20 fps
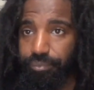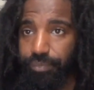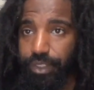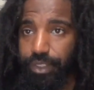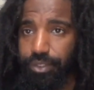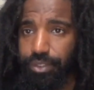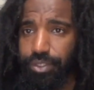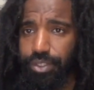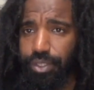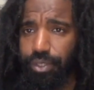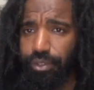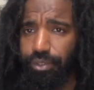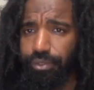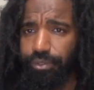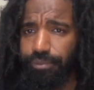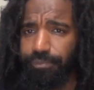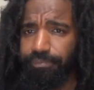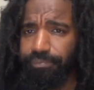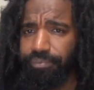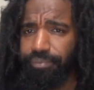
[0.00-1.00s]

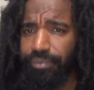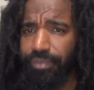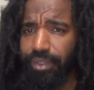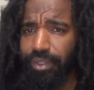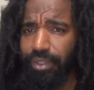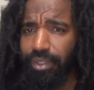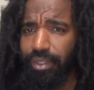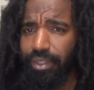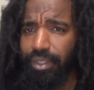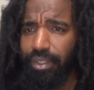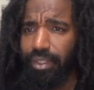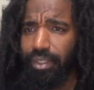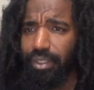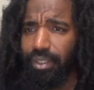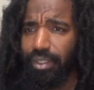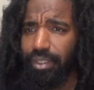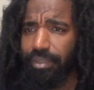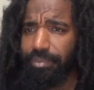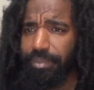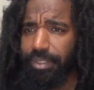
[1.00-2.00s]
So
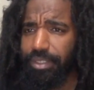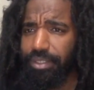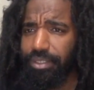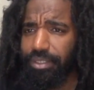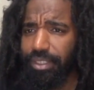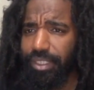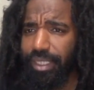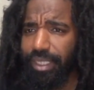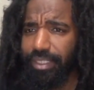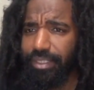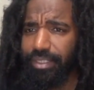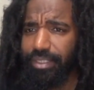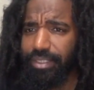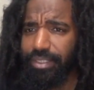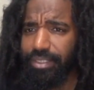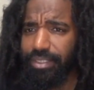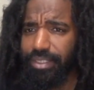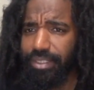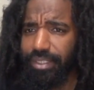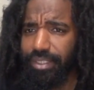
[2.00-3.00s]
let me look at
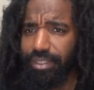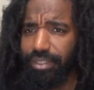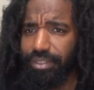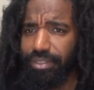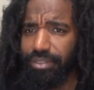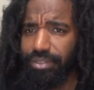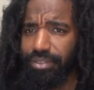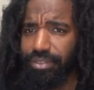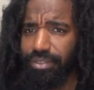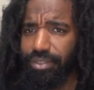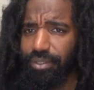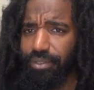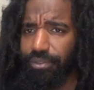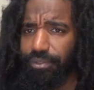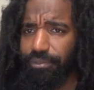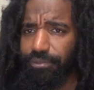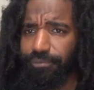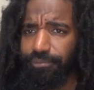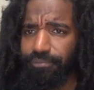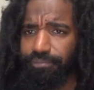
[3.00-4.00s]
this here.
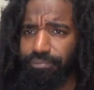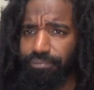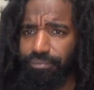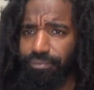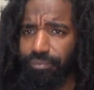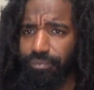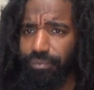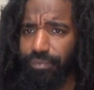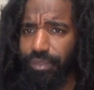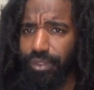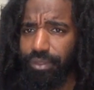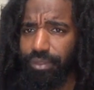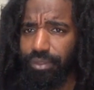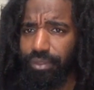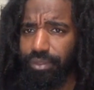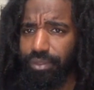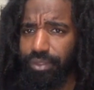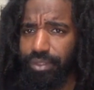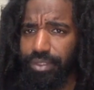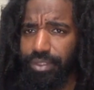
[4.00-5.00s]
So
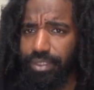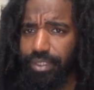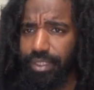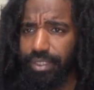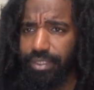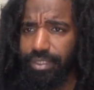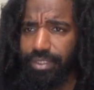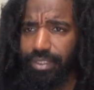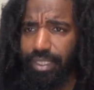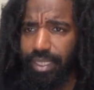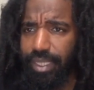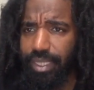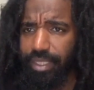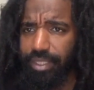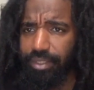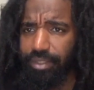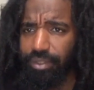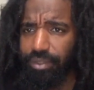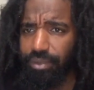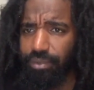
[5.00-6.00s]
it says
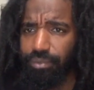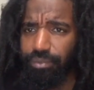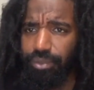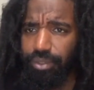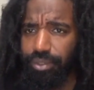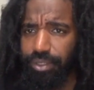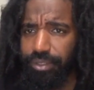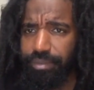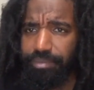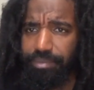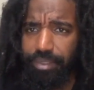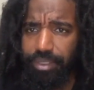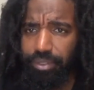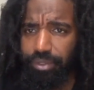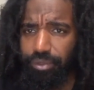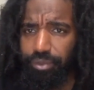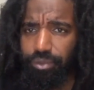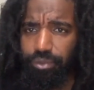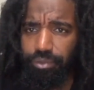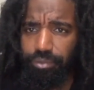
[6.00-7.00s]
that the world can be
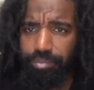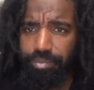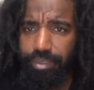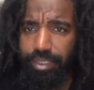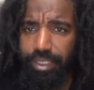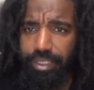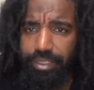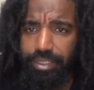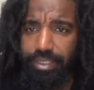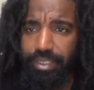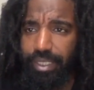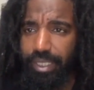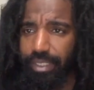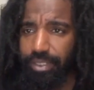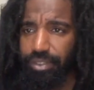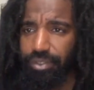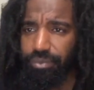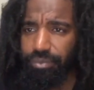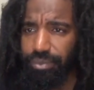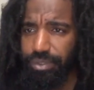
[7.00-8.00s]
a cruel place, and
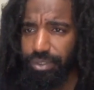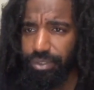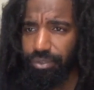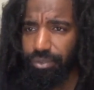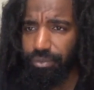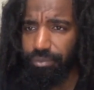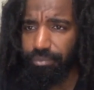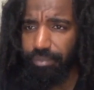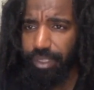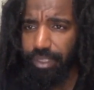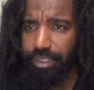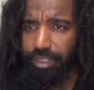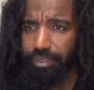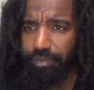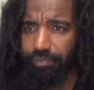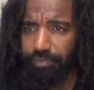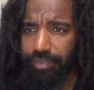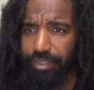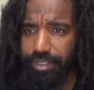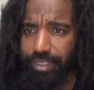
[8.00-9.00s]
as a result, many
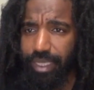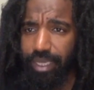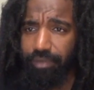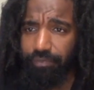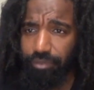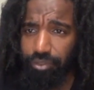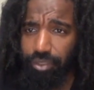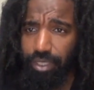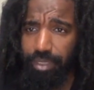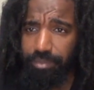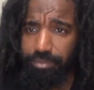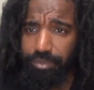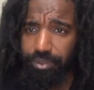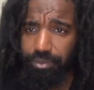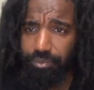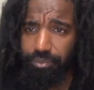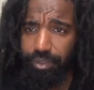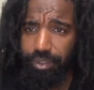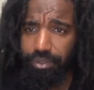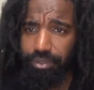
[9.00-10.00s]
of us have trauma,
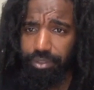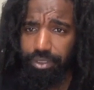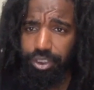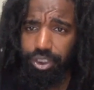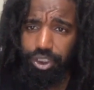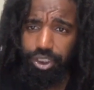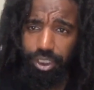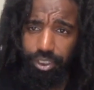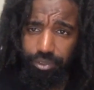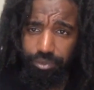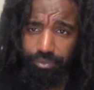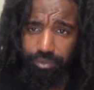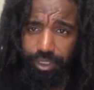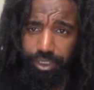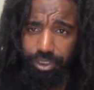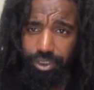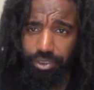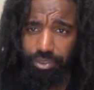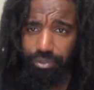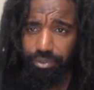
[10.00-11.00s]
whether it's
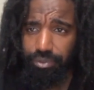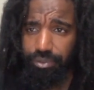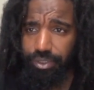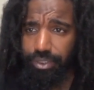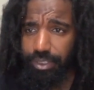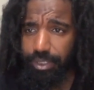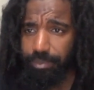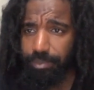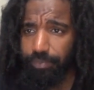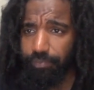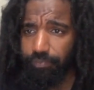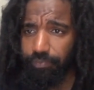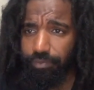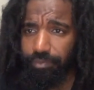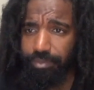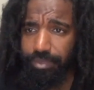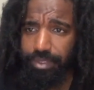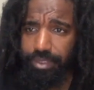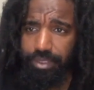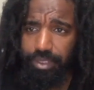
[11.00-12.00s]
generational, stemming
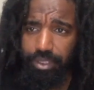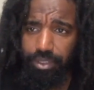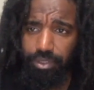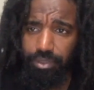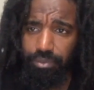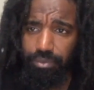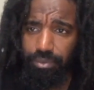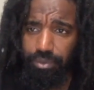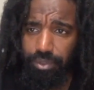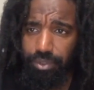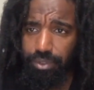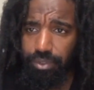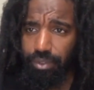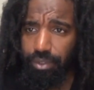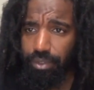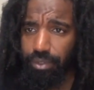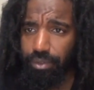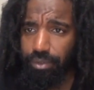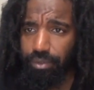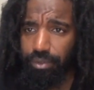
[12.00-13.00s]
from a sexual
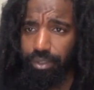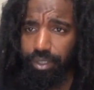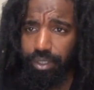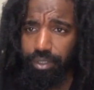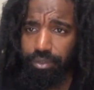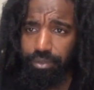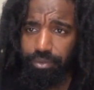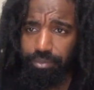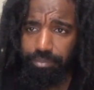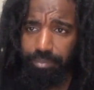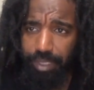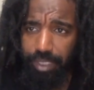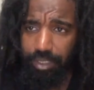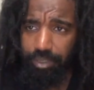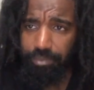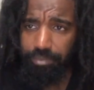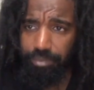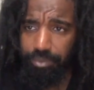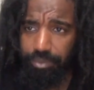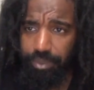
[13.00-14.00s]
assault, or other
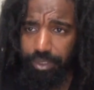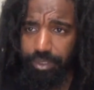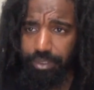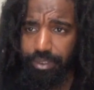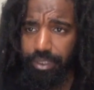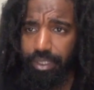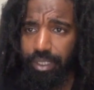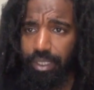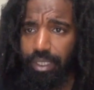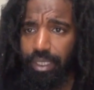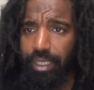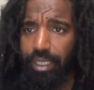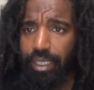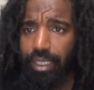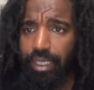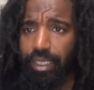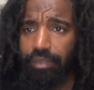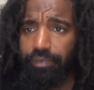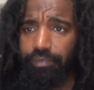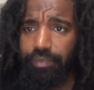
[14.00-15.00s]
pain points.
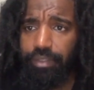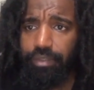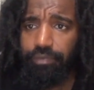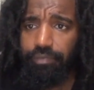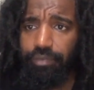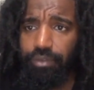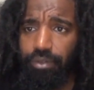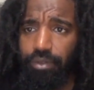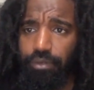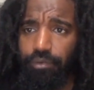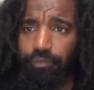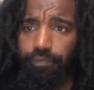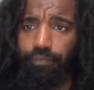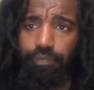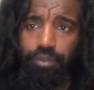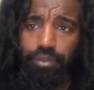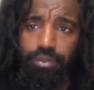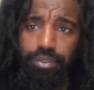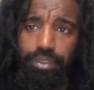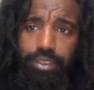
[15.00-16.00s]
Even if you don't
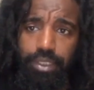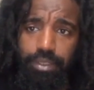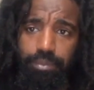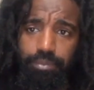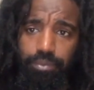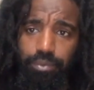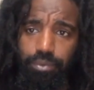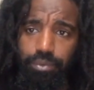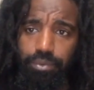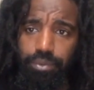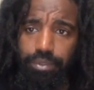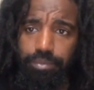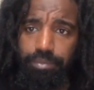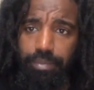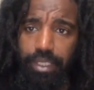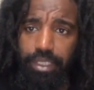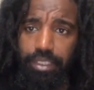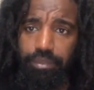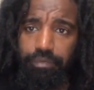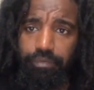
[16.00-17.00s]
feel deep wounds,
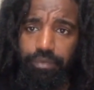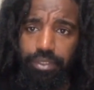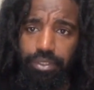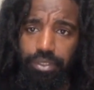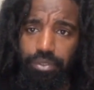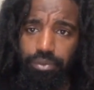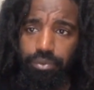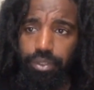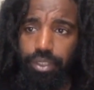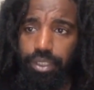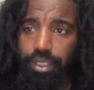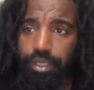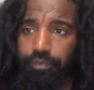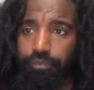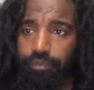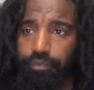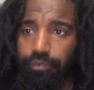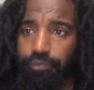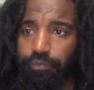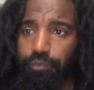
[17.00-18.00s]
many of us are
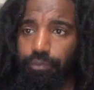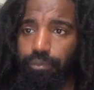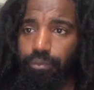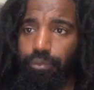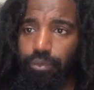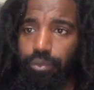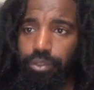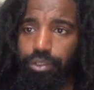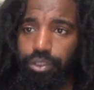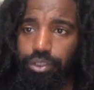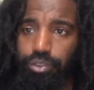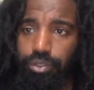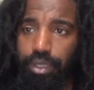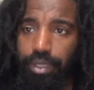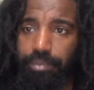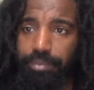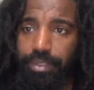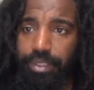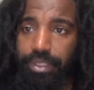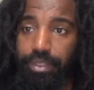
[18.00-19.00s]
recovering from more
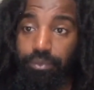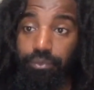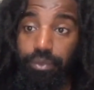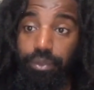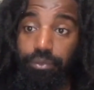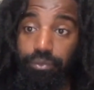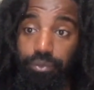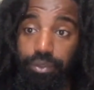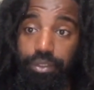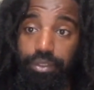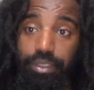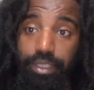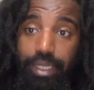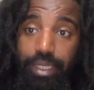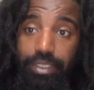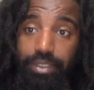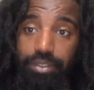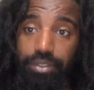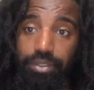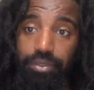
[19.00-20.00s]
trauma than we
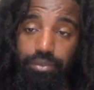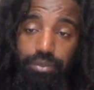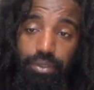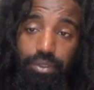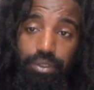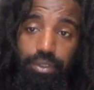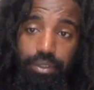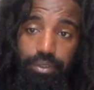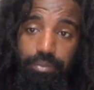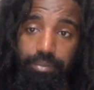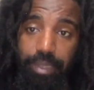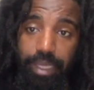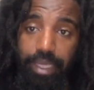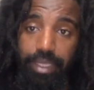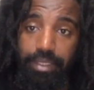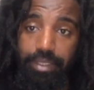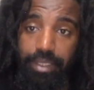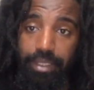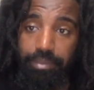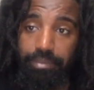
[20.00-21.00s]
realize due to the
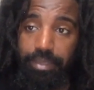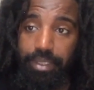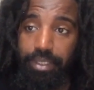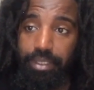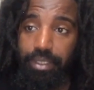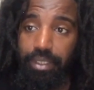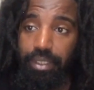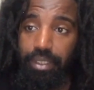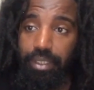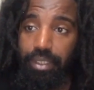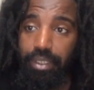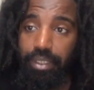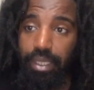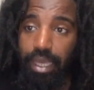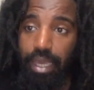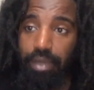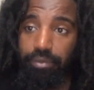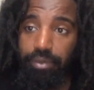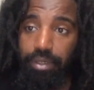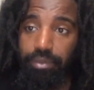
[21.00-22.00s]
pandemic.
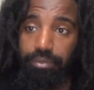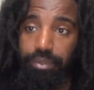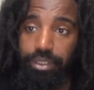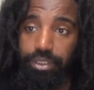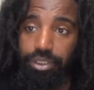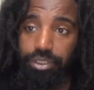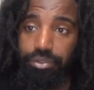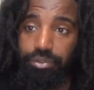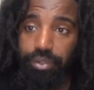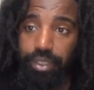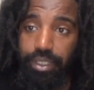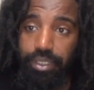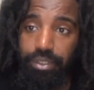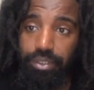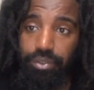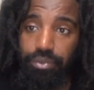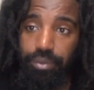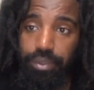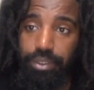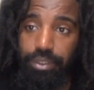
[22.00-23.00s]
Chiron Retrograde
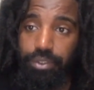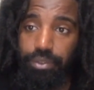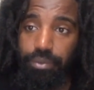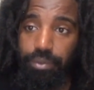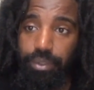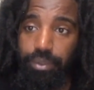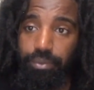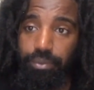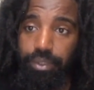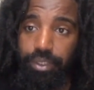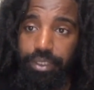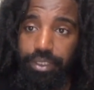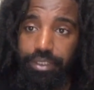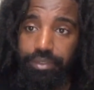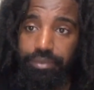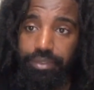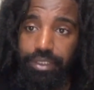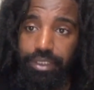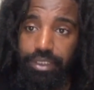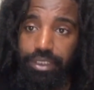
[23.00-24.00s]
in 2021
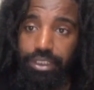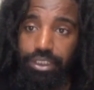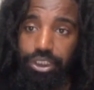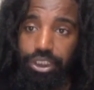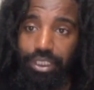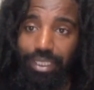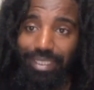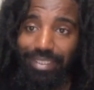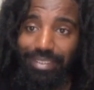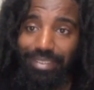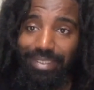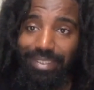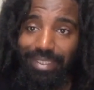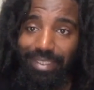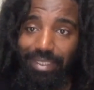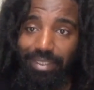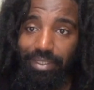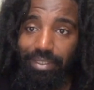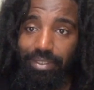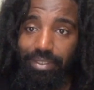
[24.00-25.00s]
gives us a chance to
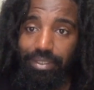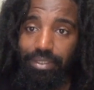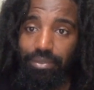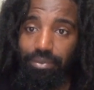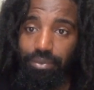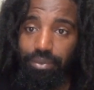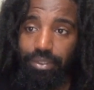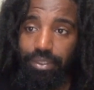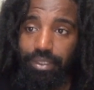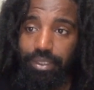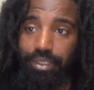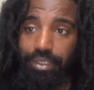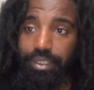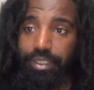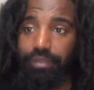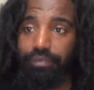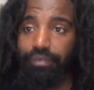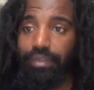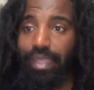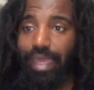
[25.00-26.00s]
heal in order to
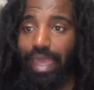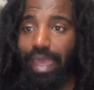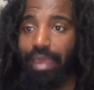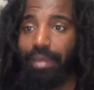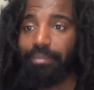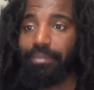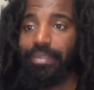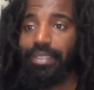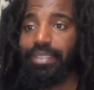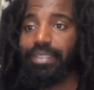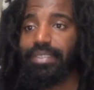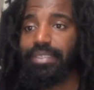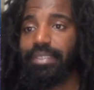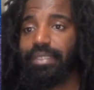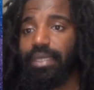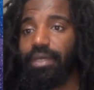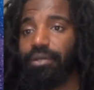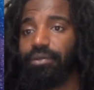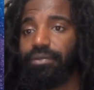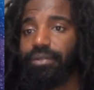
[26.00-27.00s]
live the happiest
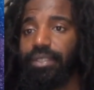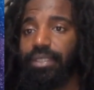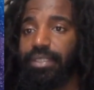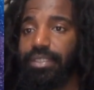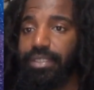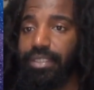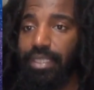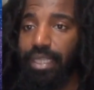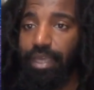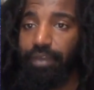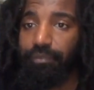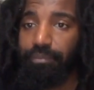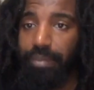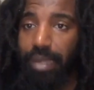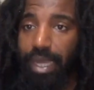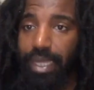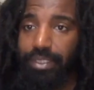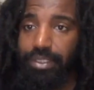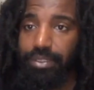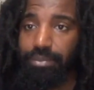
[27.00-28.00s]
and healthiest life
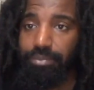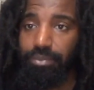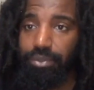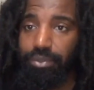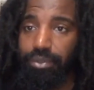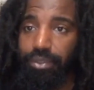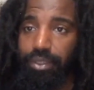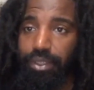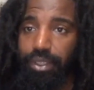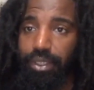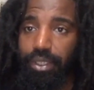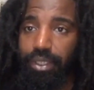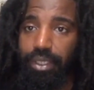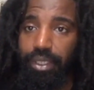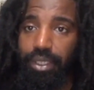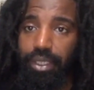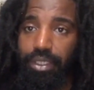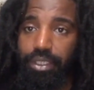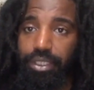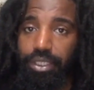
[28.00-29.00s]
possible.
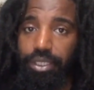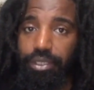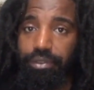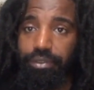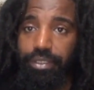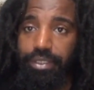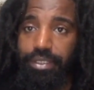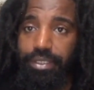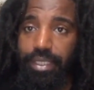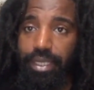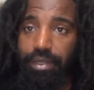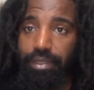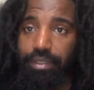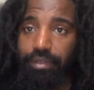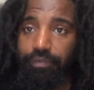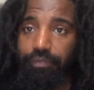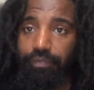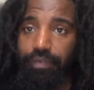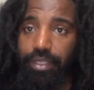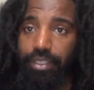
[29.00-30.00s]
Curious how
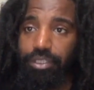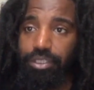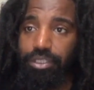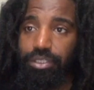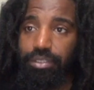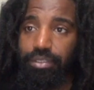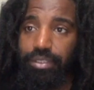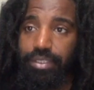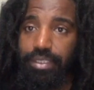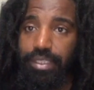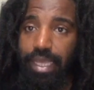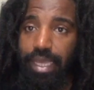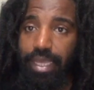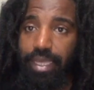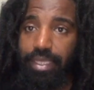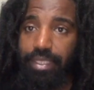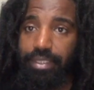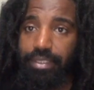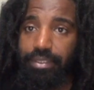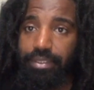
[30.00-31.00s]
it affects your
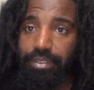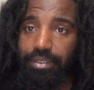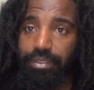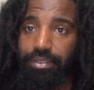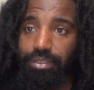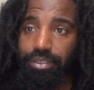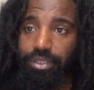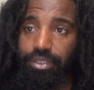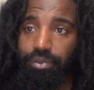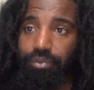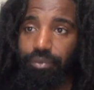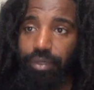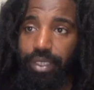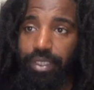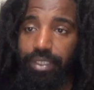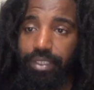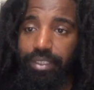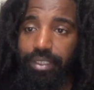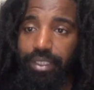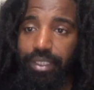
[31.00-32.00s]
sign
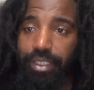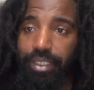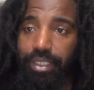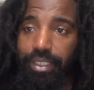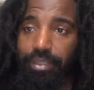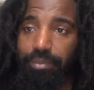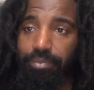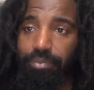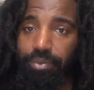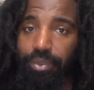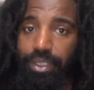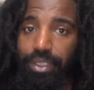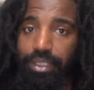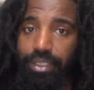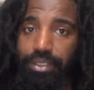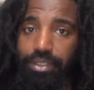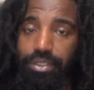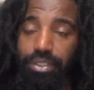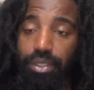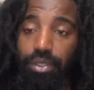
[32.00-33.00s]
directly? Keep
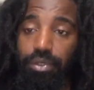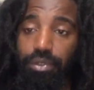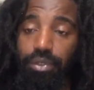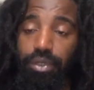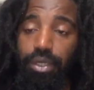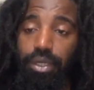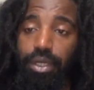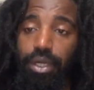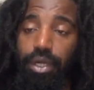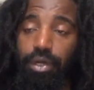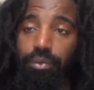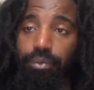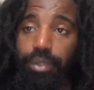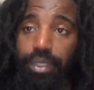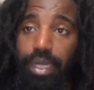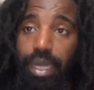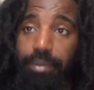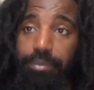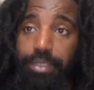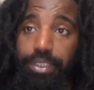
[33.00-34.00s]
reading. So
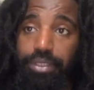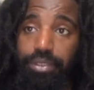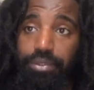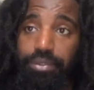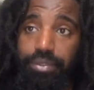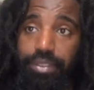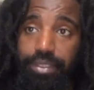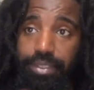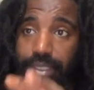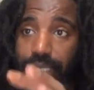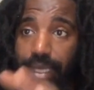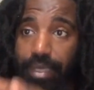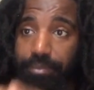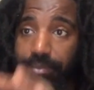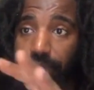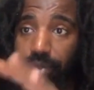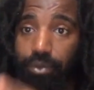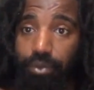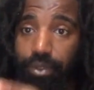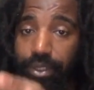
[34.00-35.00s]
what I'm going to do is
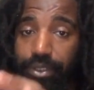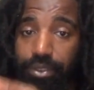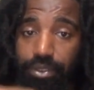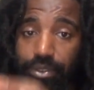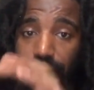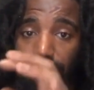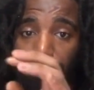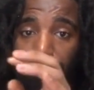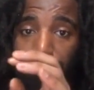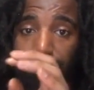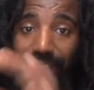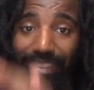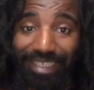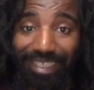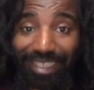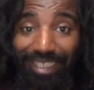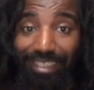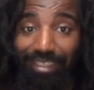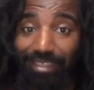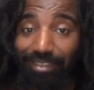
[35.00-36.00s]
I'm going to
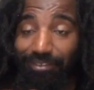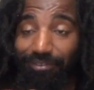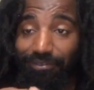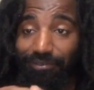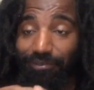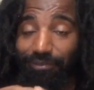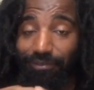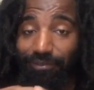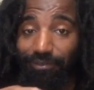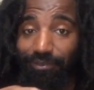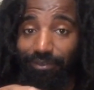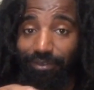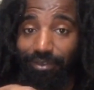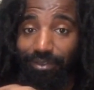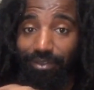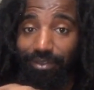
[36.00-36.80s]
leave.